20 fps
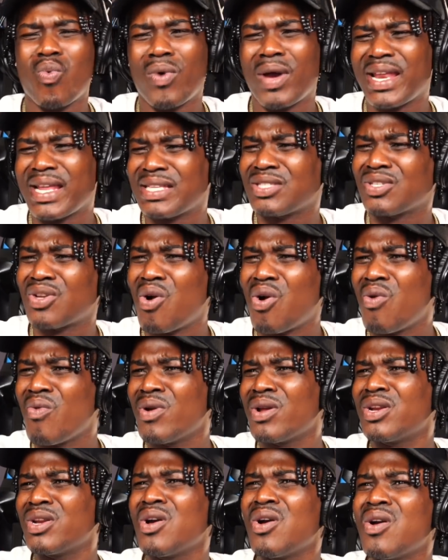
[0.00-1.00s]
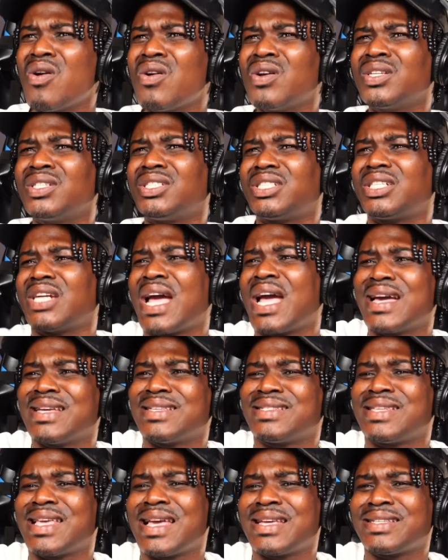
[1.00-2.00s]
What is going on, Shy
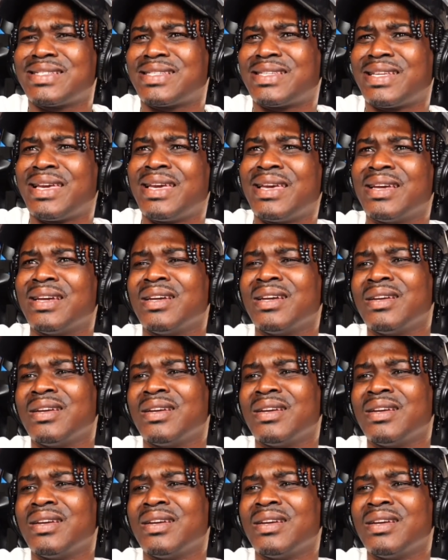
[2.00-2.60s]
Zesty?